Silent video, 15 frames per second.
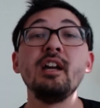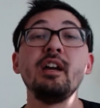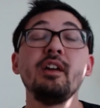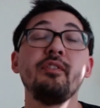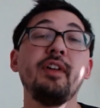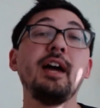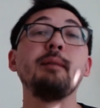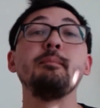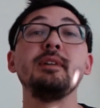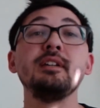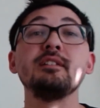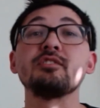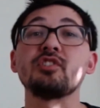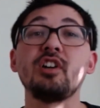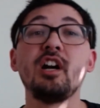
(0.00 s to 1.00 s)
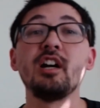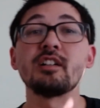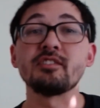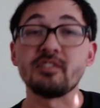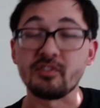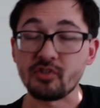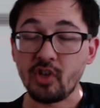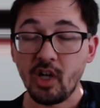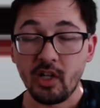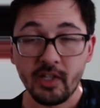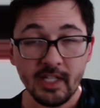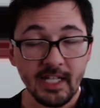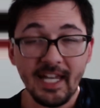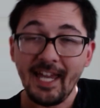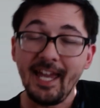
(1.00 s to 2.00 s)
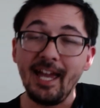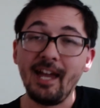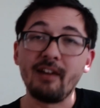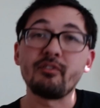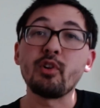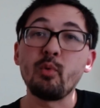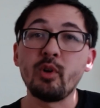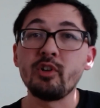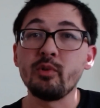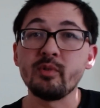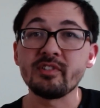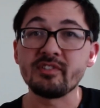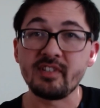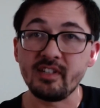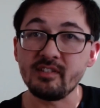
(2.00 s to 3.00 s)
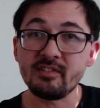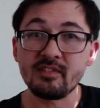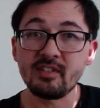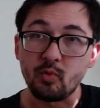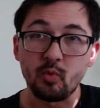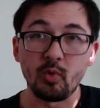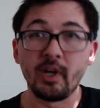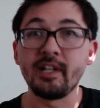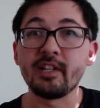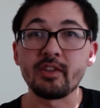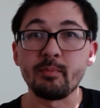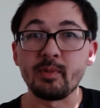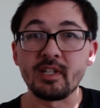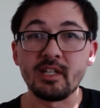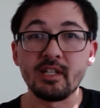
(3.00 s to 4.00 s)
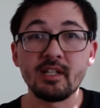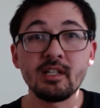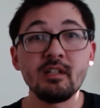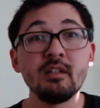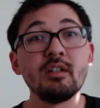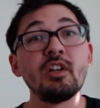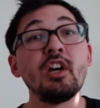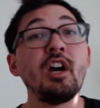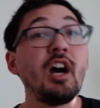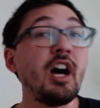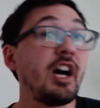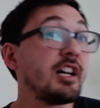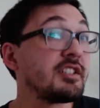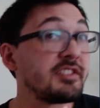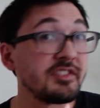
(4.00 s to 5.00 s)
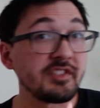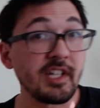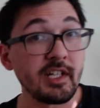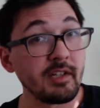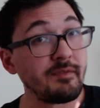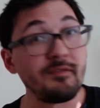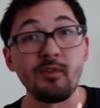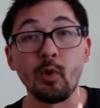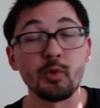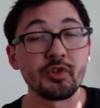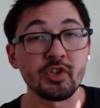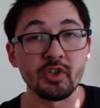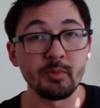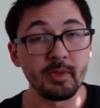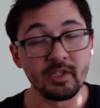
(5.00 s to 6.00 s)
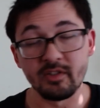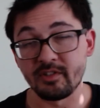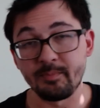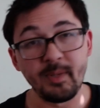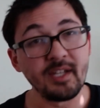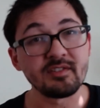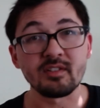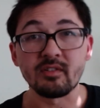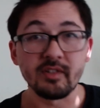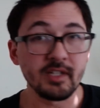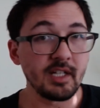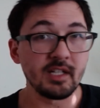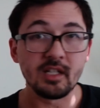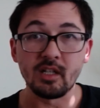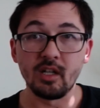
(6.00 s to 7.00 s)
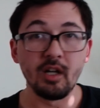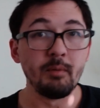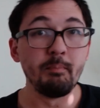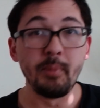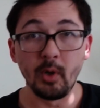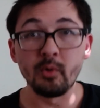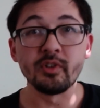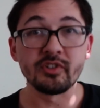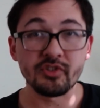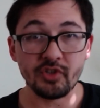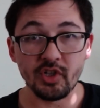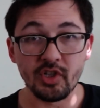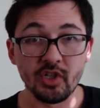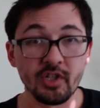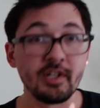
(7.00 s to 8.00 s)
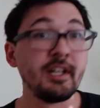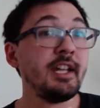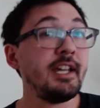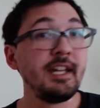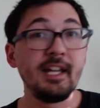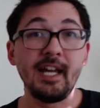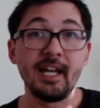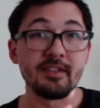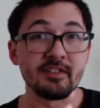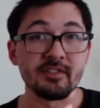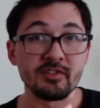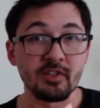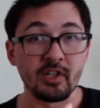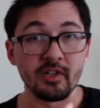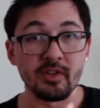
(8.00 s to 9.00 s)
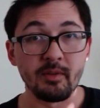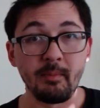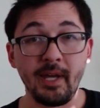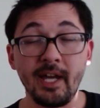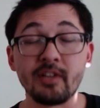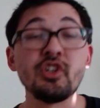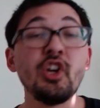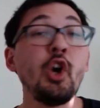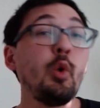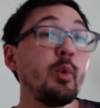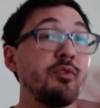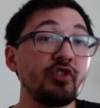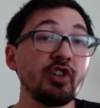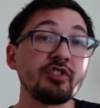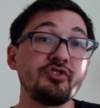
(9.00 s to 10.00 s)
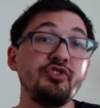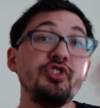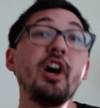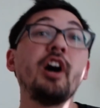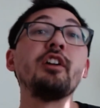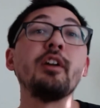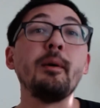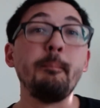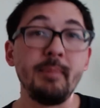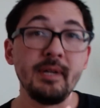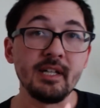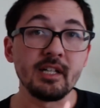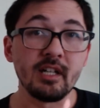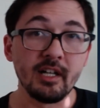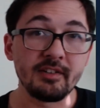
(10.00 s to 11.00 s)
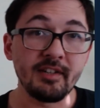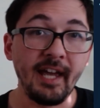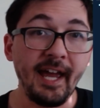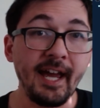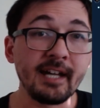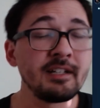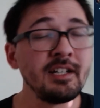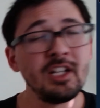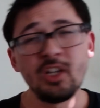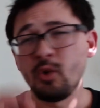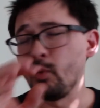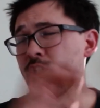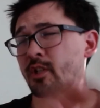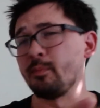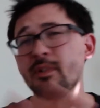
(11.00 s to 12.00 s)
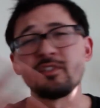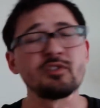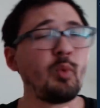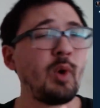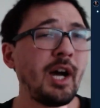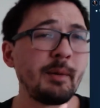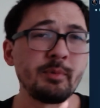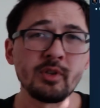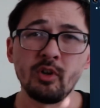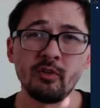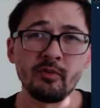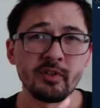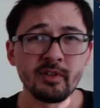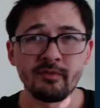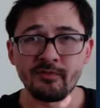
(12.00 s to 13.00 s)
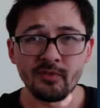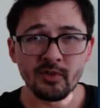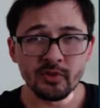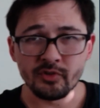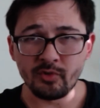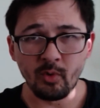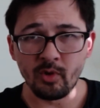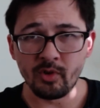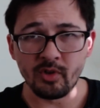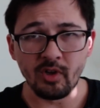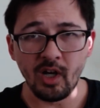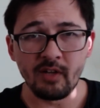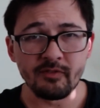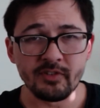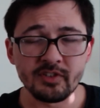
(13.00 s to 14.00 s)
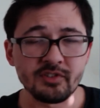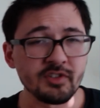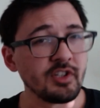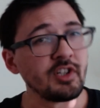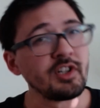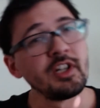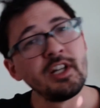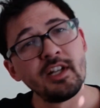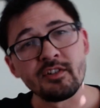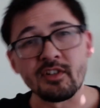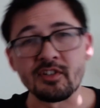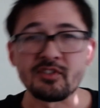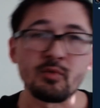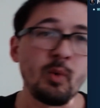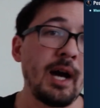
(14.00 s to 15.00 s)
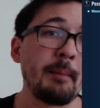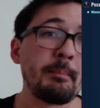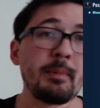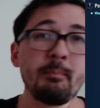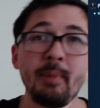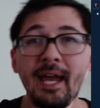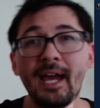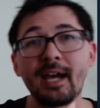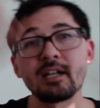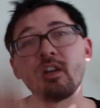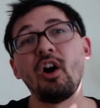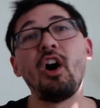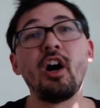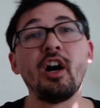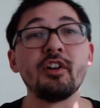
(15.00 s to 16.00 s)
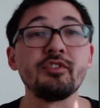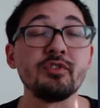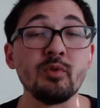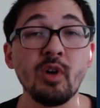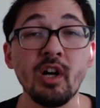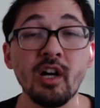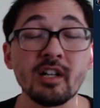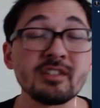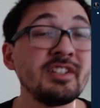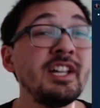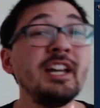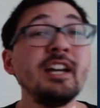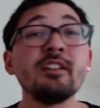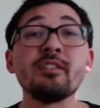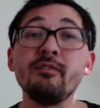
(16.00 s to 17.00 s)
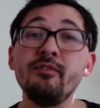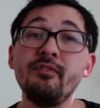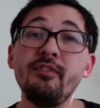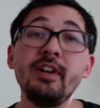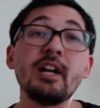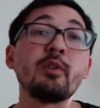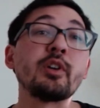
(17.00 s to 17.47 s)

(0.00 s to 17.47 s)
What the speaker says: that means Hux is calling everyone to assist right at the beginning. Hux is getting full turn meter, is basically getting a bonus turn at the start of the match. We've just done a big attack. We could be swapping over to First Order Officer to swap back onto Hux to very